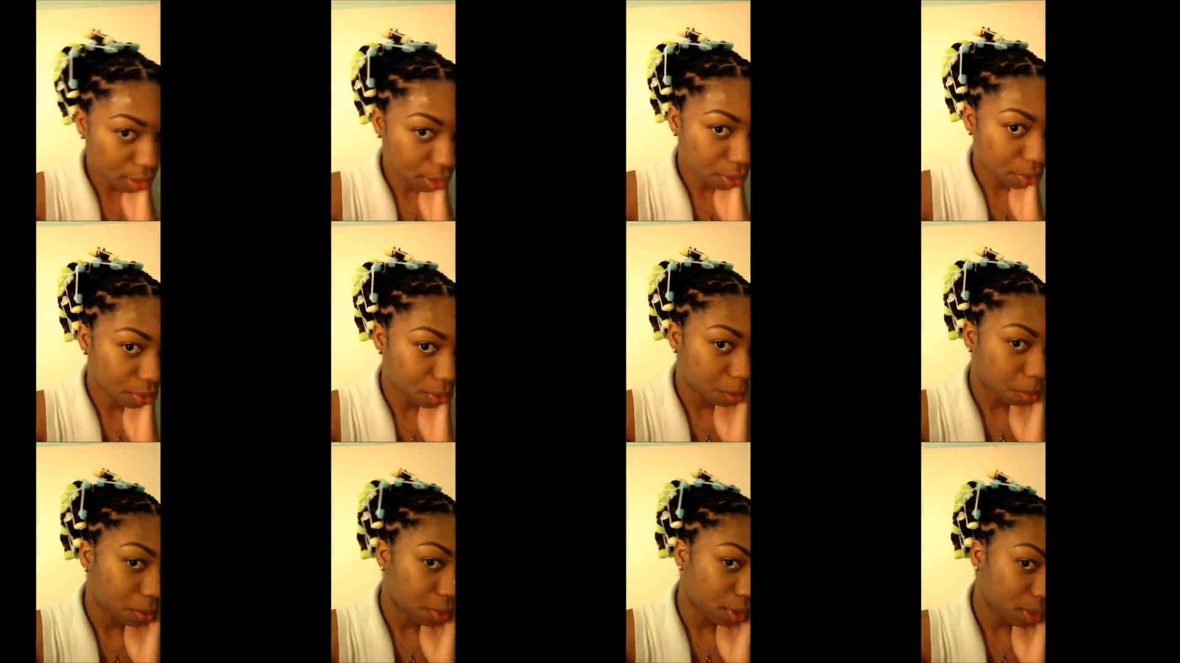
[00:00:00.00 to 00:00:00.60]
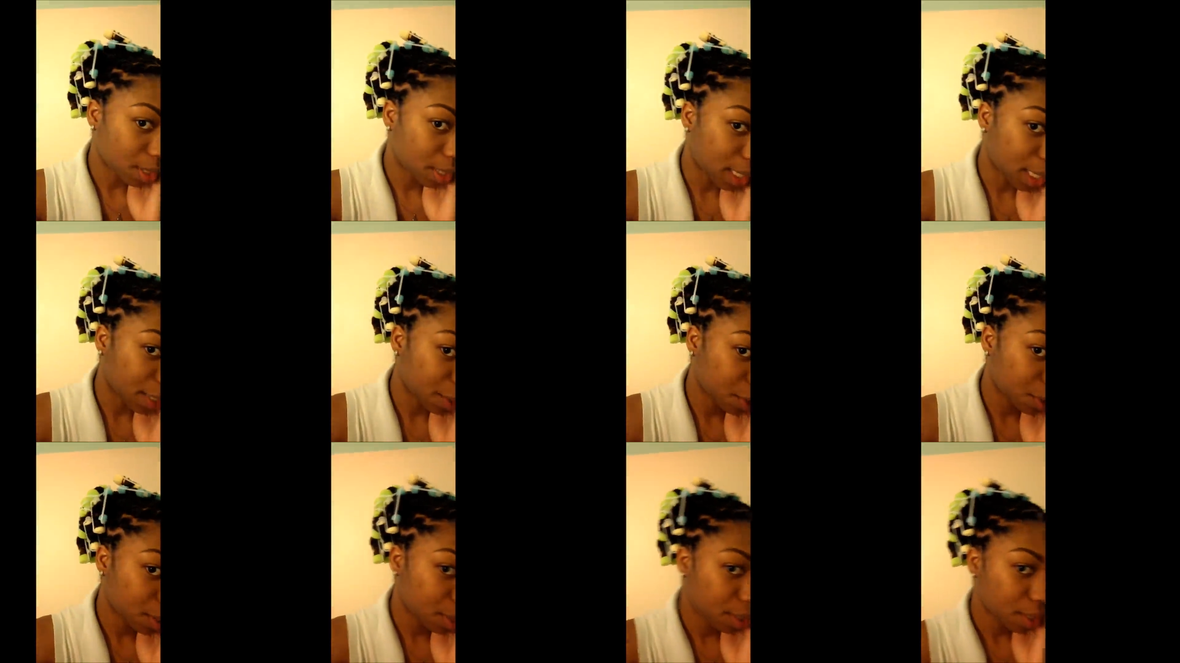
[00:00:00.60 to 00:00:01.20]
I use Beauty
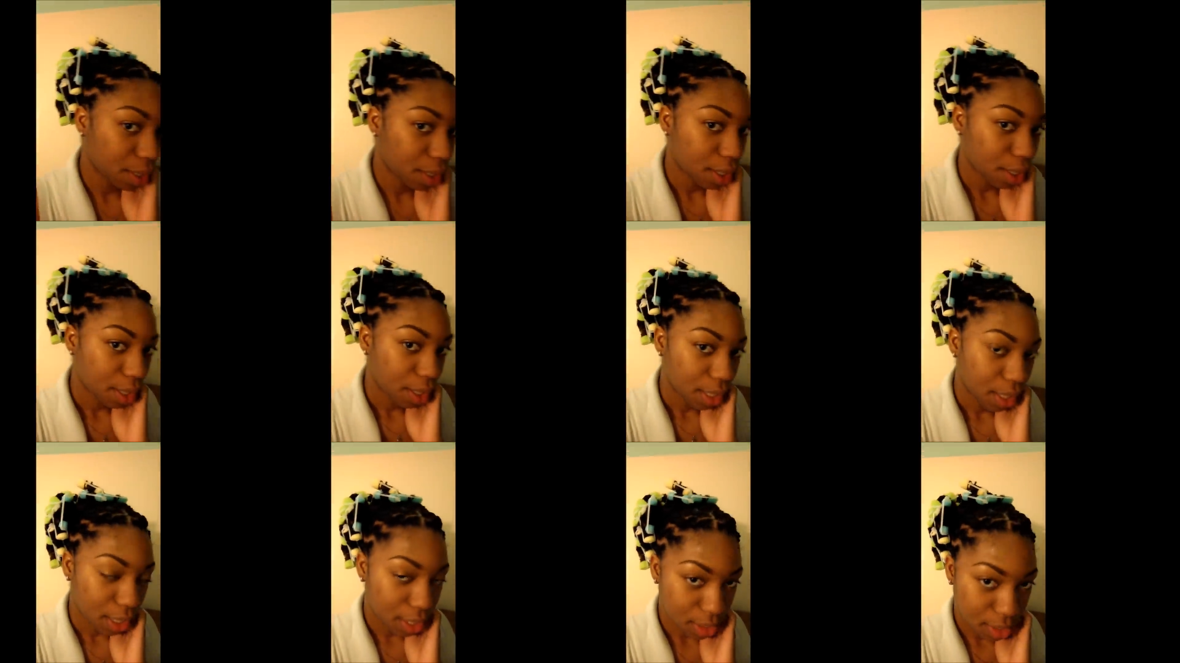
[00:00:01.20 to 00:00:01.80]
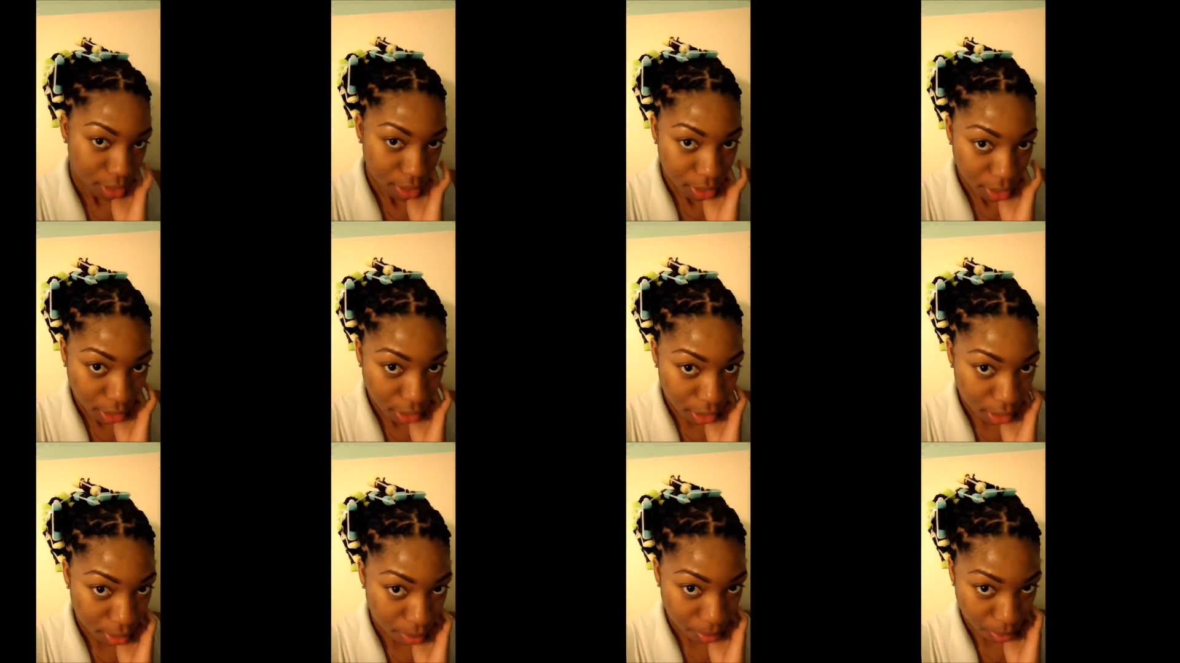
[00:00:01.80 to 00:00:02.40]
Collection. It's in the
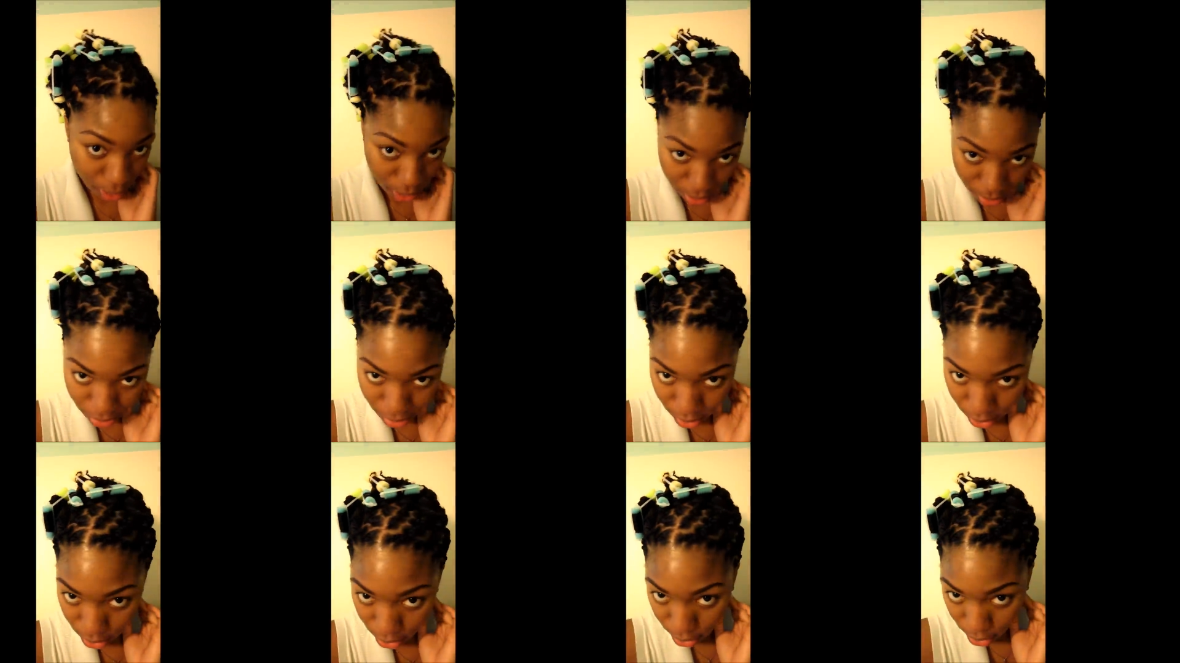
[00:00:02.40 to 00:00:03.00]
color one B. I